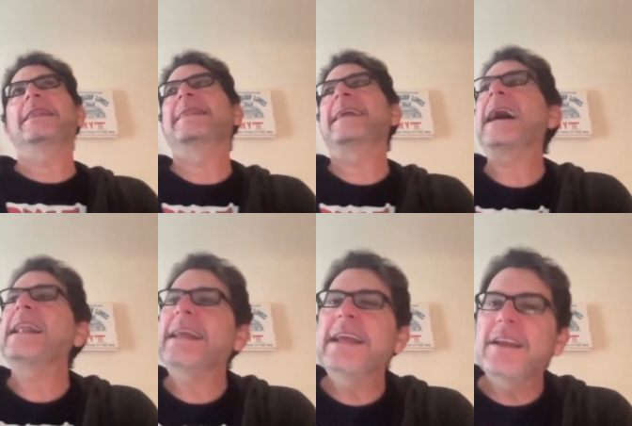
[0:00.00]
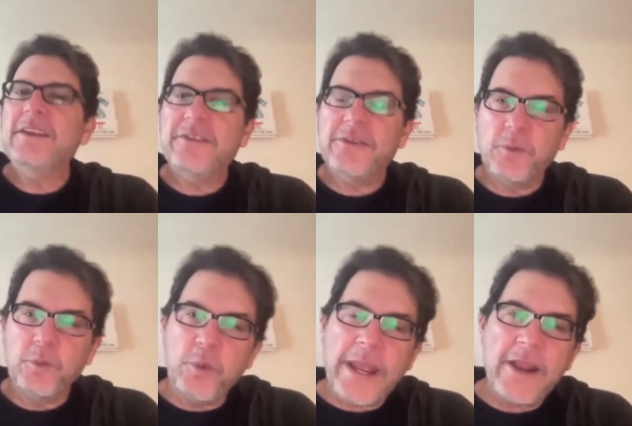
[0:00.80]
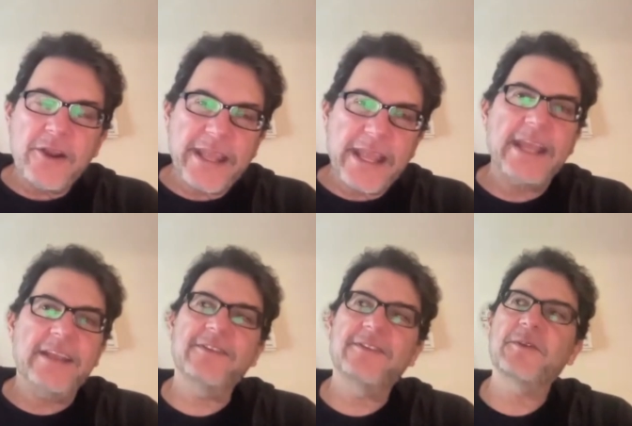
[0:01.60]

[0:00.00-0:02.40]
That is the rare case